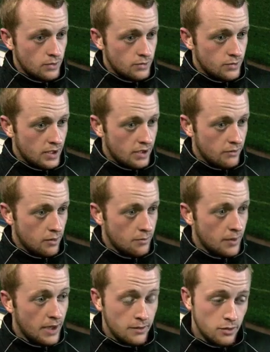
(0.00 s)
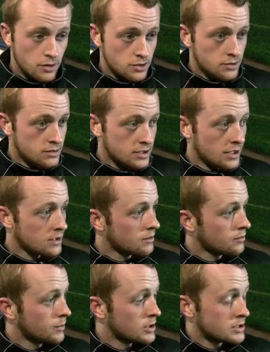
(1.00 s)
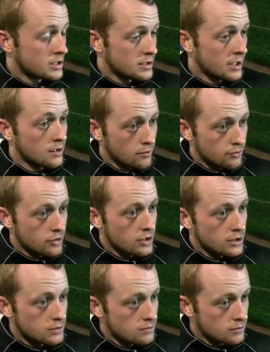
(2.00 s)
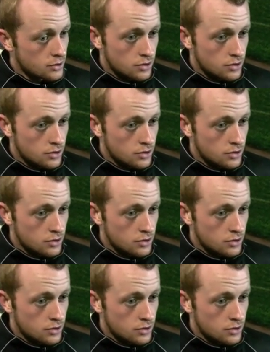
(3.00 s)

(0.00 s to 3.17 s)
once we get everyone back, I'm not saying the boys today done brilliant.